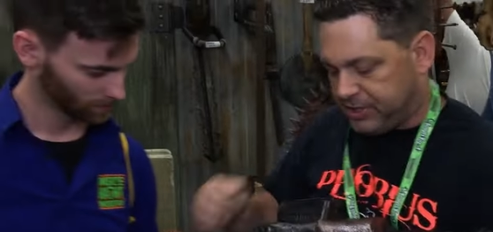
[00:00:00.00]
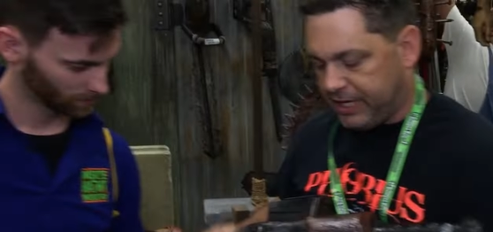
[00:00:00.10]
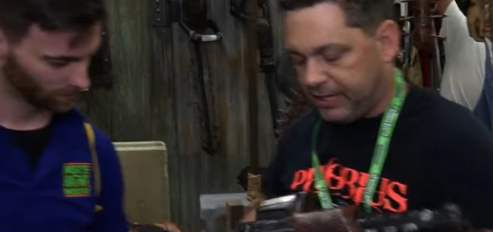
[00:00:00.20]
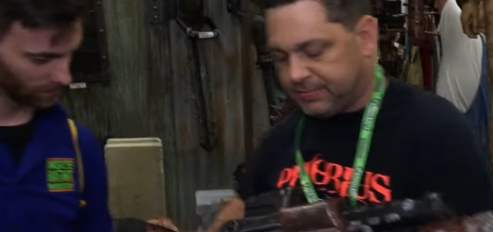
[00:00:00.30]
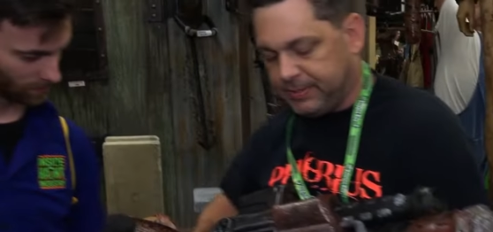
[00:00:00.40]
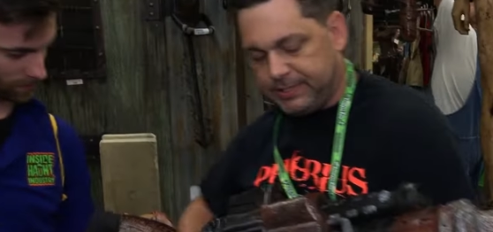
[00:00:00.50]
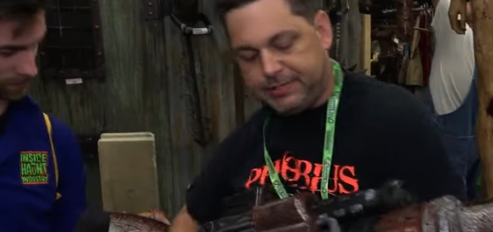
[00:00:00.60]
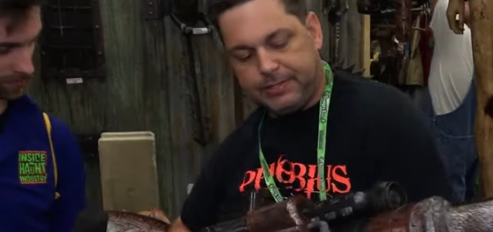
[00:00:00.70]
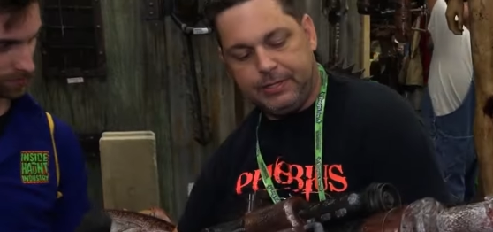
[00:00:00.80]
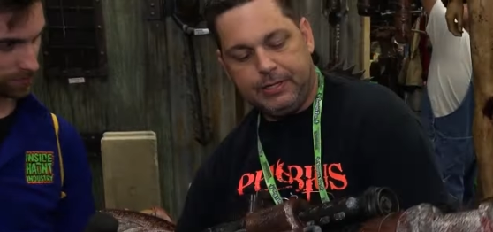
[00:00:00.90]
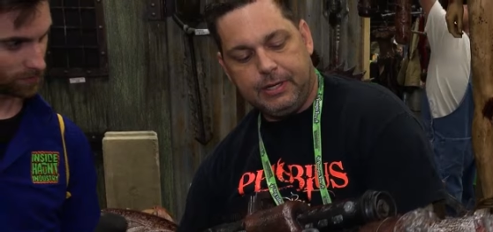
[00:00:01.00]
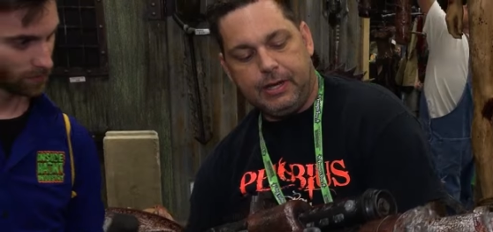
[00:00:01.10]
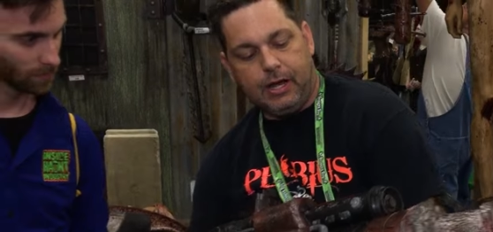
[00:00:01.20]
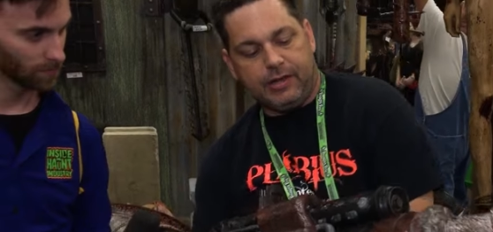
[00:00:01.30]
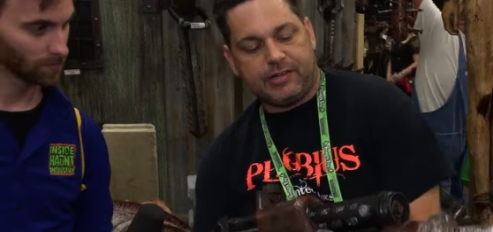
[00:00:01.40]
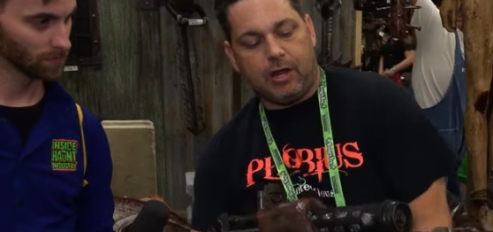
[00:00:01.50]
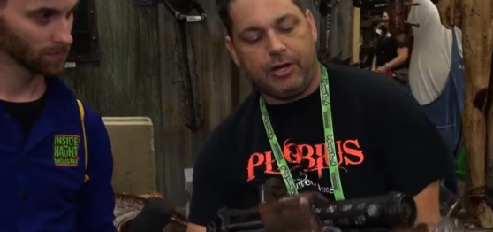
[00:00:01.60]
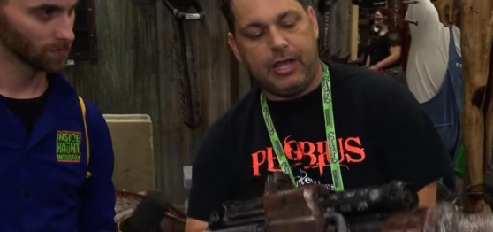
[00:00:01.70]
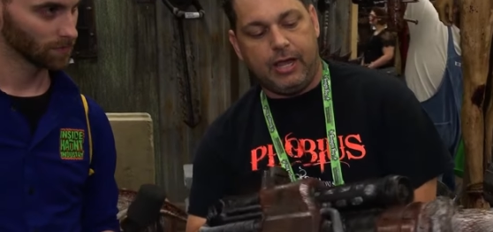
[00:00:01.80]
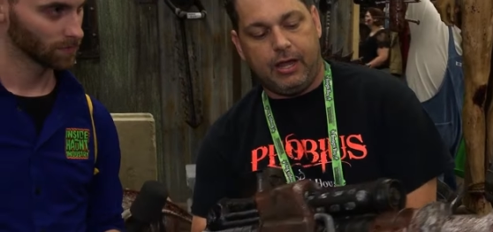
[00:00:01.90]
Speaker 1: attachments. Uh, it's called a
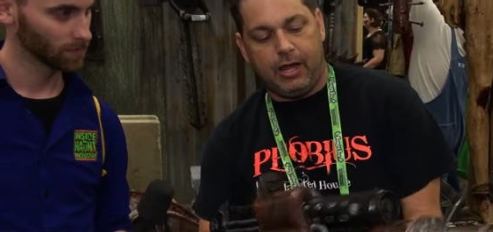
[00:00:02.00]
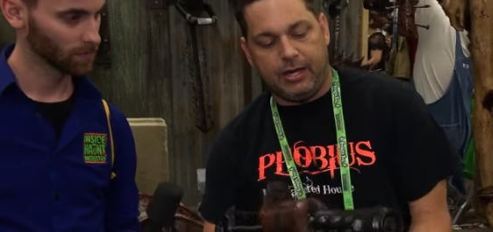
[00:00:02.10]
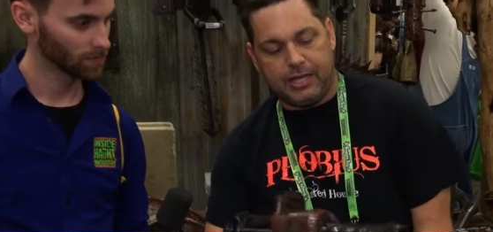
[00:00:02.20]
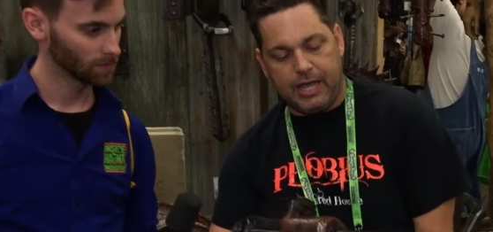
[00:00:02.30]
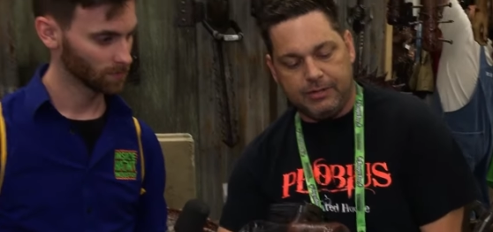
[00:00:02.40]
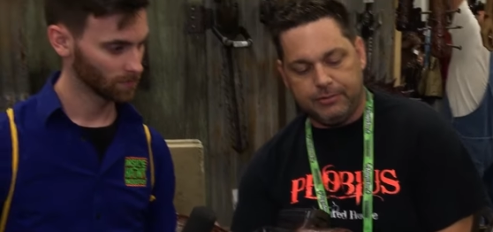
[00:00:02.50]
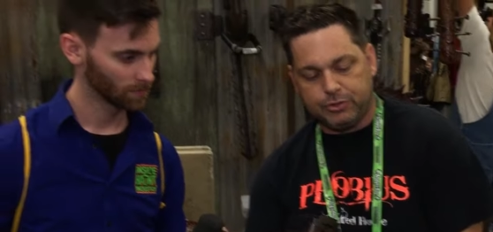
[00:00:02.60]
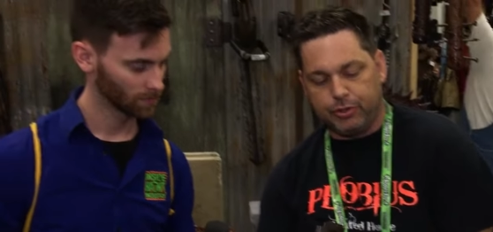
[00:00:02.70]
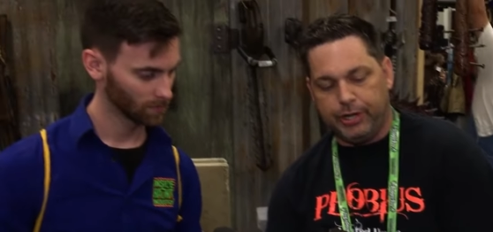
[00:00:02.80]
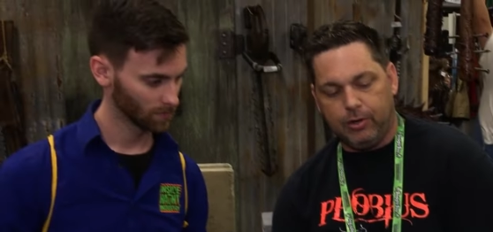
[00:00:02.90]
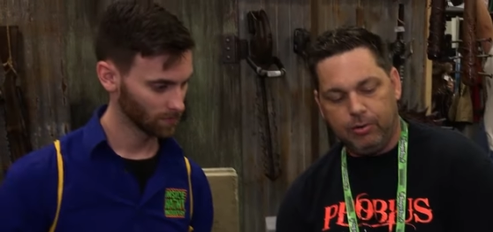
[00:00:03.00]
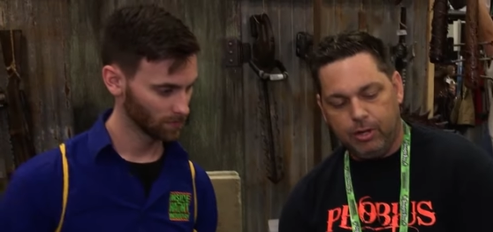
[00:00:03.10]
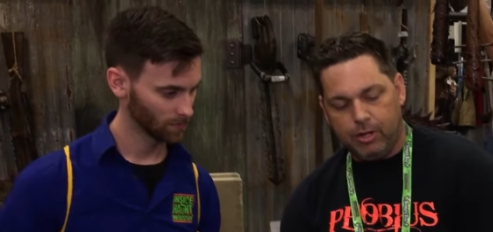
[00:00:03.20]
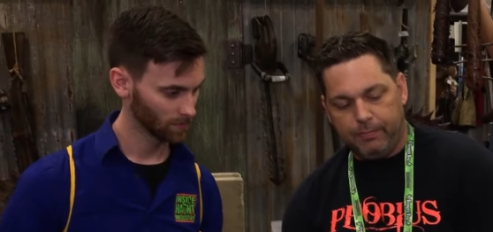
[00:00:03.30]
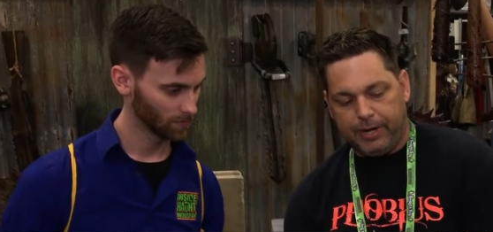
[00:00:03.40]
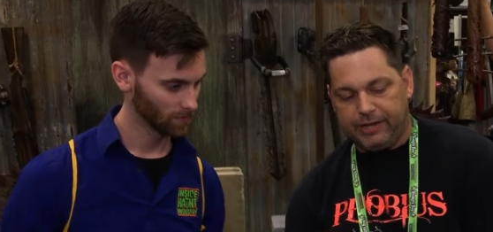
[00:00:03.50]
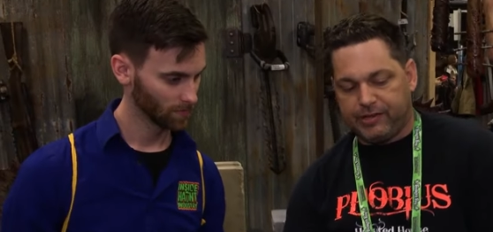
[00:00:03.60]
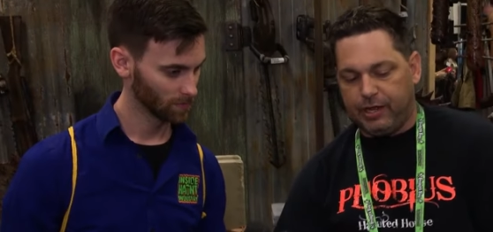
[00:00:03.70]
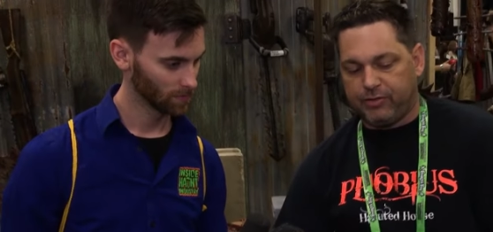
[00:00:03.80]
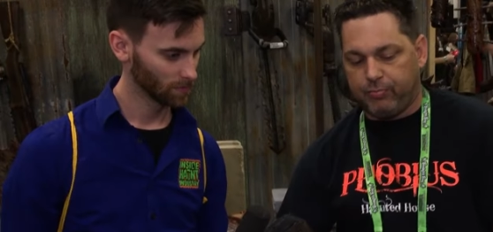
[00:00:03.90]
get, uh, Geddon drill, but it's
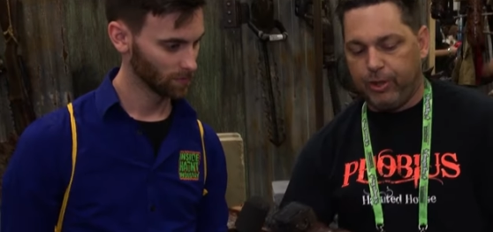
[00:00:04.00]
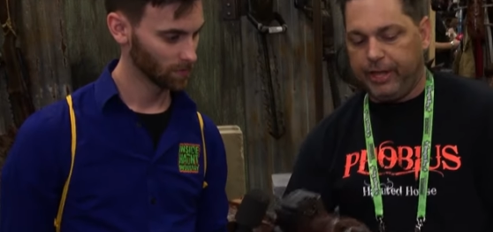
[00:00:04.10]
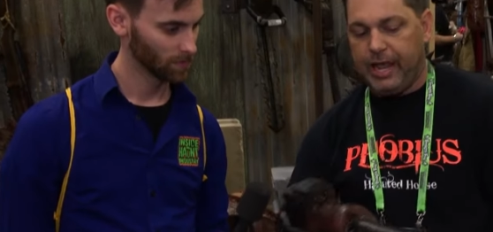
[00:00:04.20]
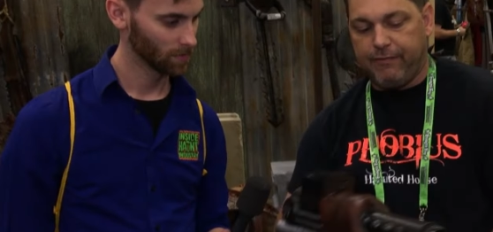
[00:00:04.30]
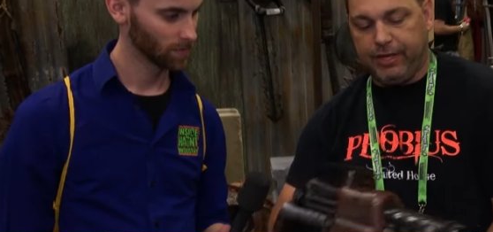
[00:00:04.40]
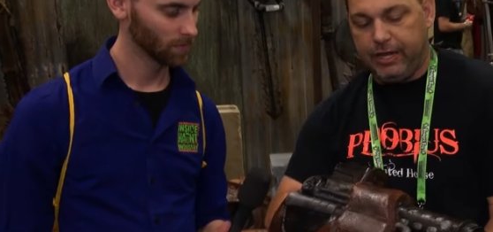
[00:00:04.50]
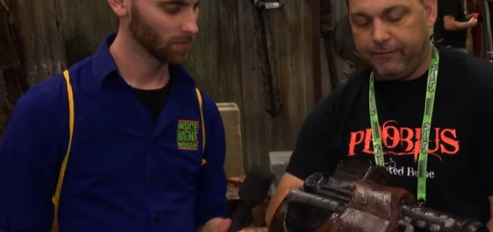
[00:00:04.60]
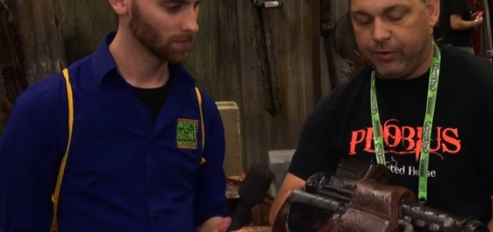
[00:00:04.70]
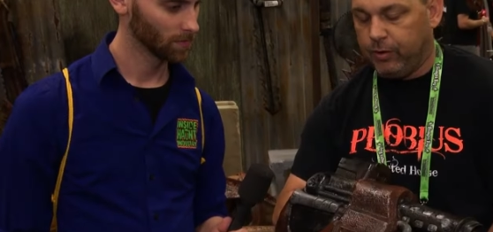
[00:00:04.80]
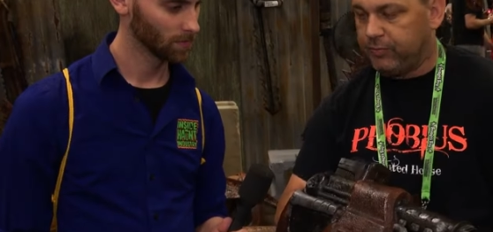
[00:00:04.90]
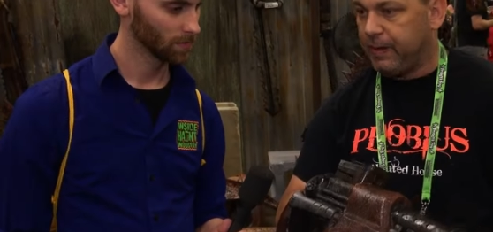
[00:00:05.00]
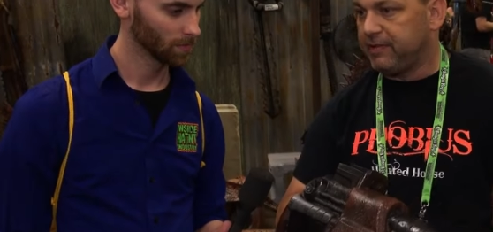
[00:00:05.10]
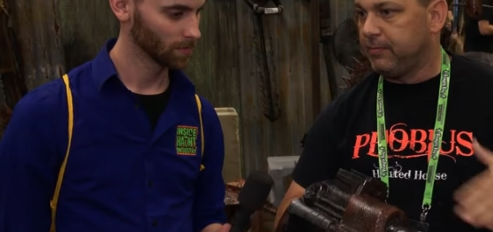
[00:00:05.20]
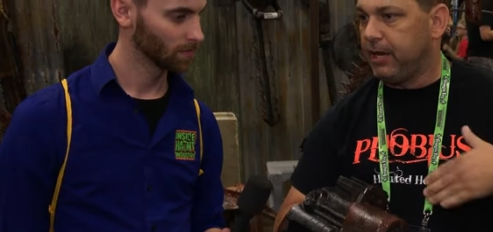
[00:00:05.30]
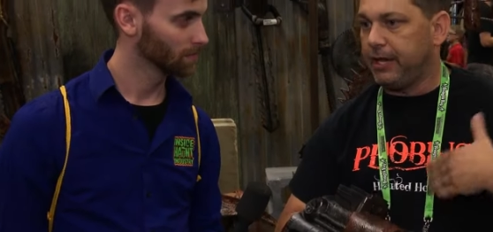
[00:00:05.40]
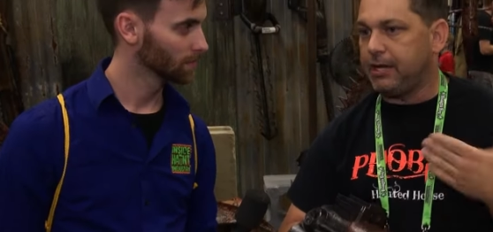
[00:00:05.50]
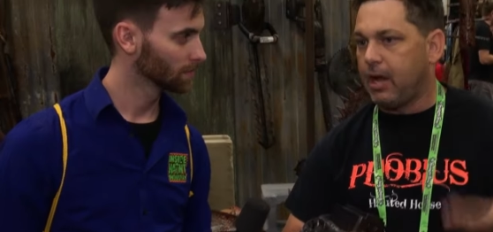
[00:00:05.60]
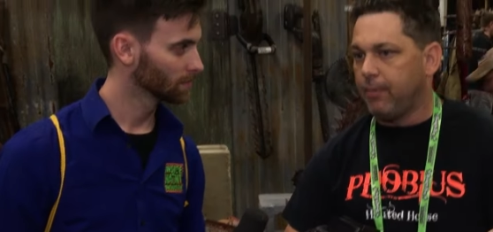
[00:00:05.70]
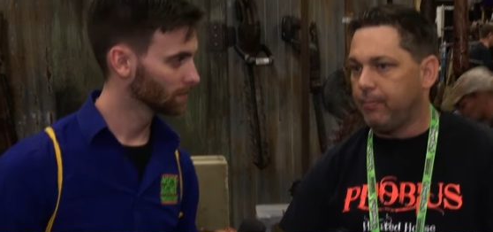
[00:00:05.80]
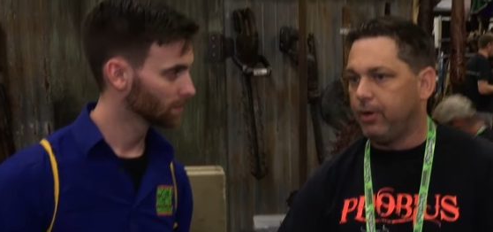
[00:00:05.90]
it's really heavily influenced by some like
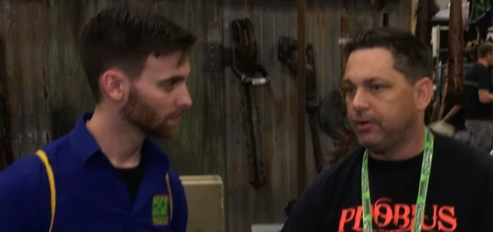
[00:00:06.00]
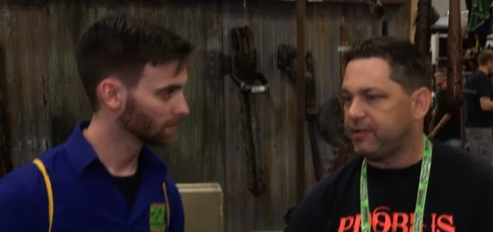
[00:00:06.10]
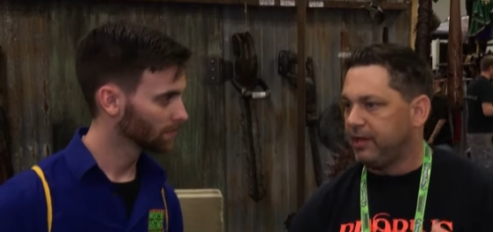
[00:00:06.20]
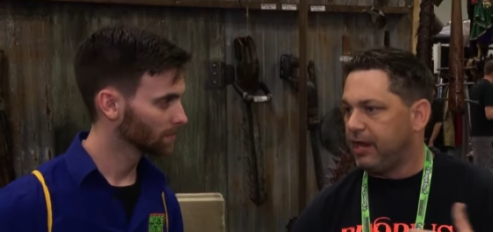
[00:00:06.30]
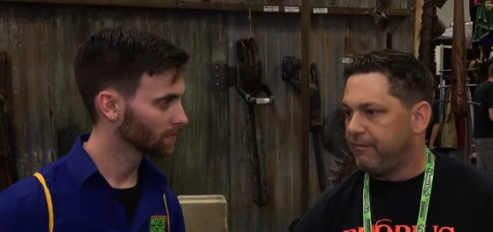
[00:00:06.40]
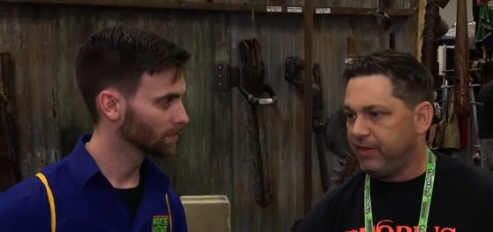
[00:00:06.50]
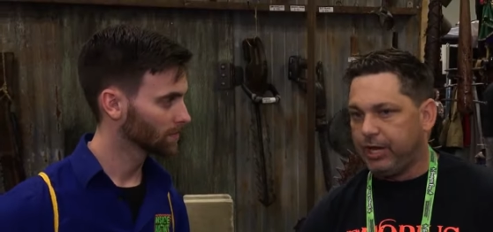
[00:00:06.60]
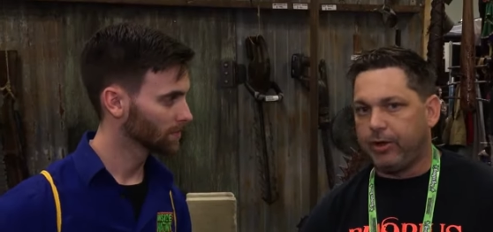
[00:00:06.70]
comic books and, and video